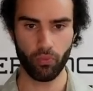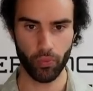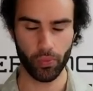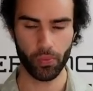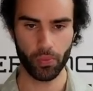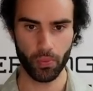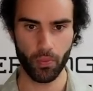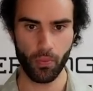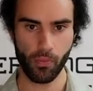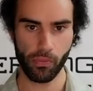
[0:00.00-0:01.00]

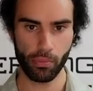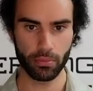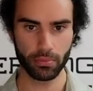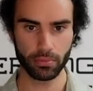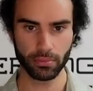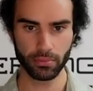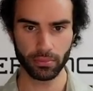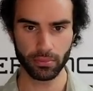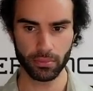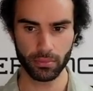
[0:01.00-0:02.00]

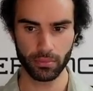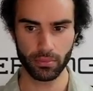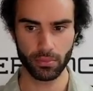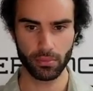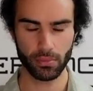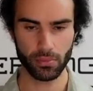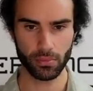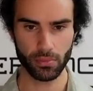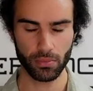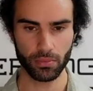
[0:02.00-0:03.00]

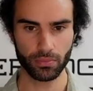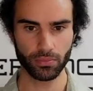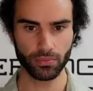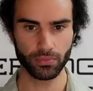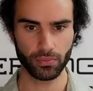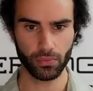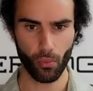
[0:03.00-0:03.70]
This person isn't speaking.